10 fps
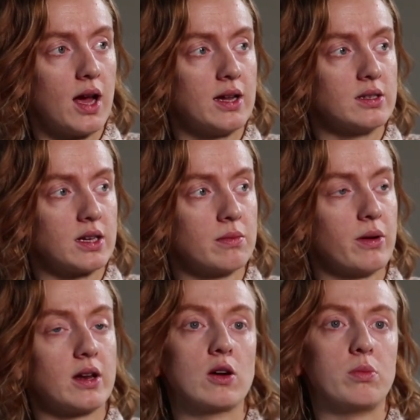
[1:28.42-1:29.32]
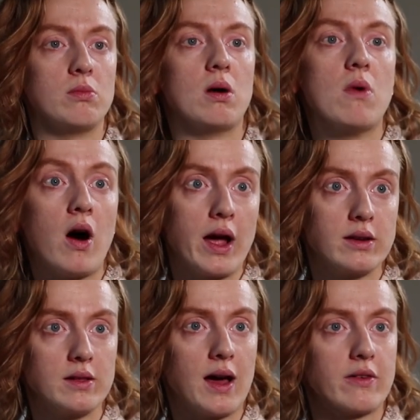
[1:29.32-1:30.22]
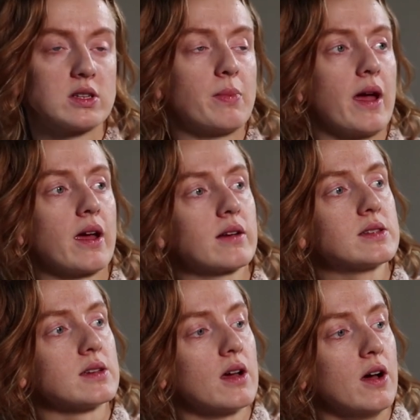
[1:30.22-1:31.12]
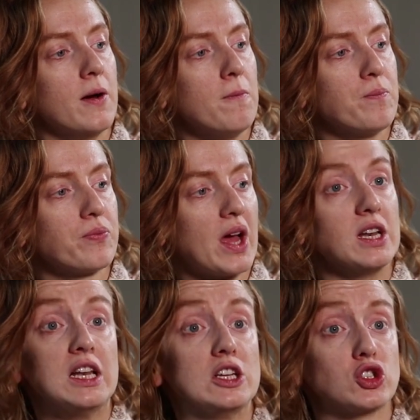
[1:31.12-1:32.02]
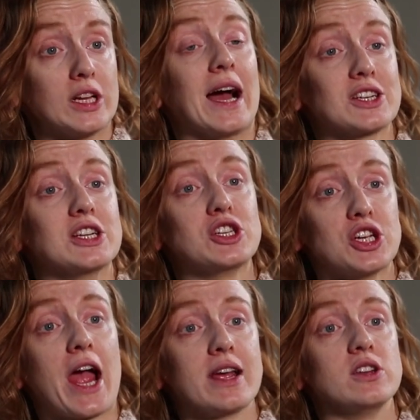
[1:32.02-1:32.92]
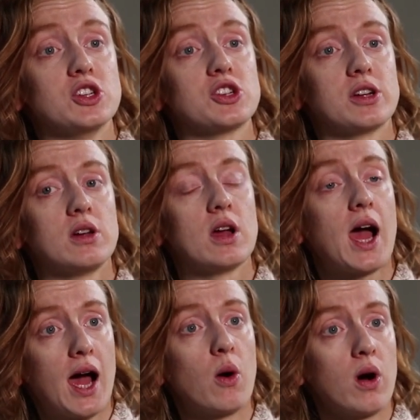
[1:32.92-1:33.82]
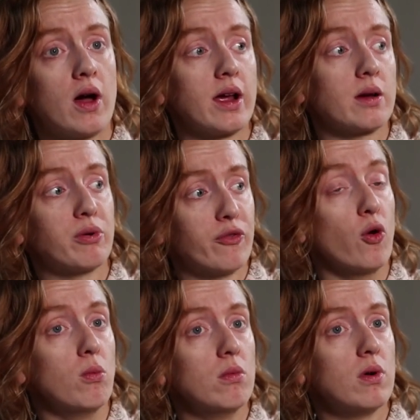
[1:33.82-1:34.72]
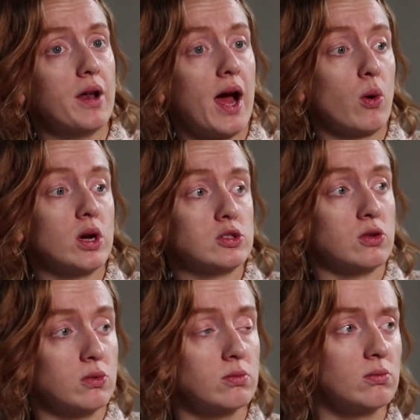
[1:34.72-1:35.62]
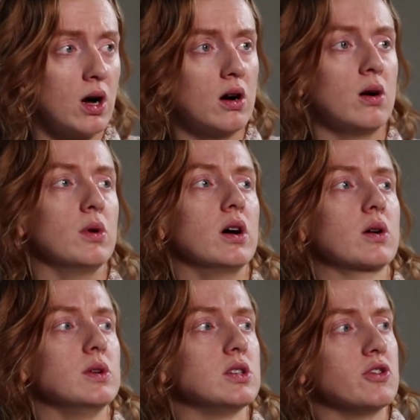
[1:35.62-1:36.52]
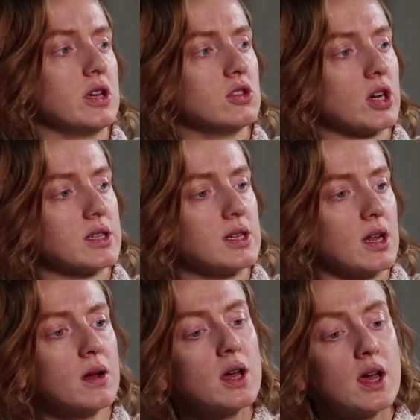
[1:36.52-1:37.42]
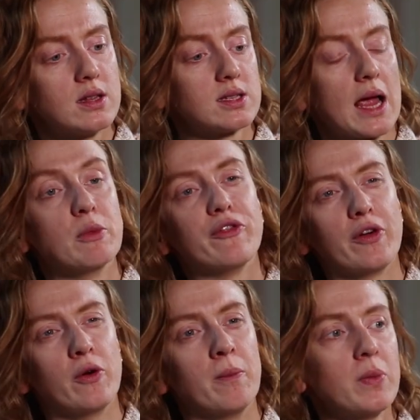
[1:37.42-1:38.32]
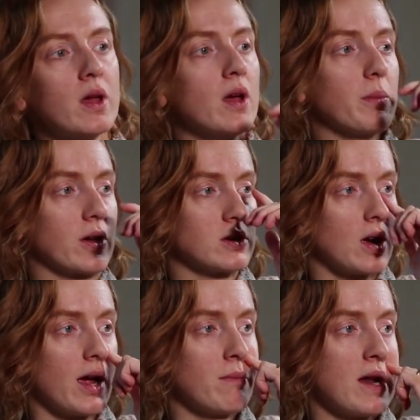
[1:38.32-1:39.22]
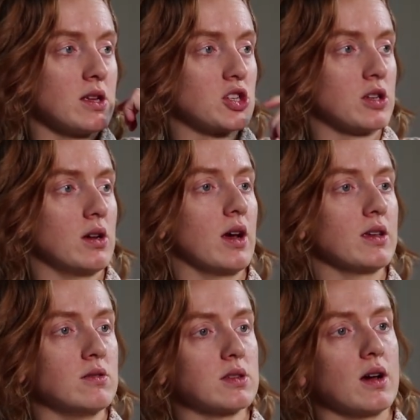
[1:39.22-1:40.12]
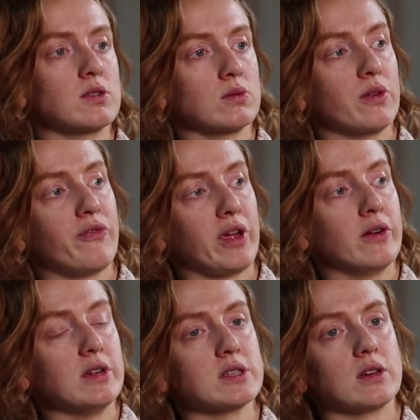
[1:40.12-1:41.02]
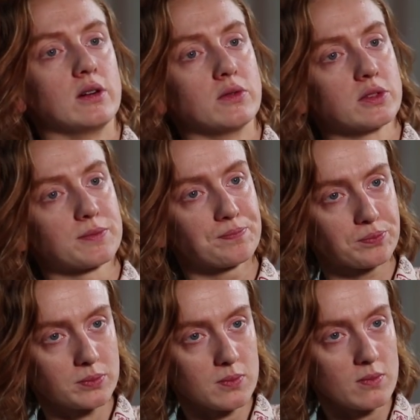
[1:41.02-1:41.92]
And it completely opened my mind in that respect um, and literally actually changed how I perform and how I do my artwork, which is really interesting. The same with film, because I managed to like utilise all the theory skills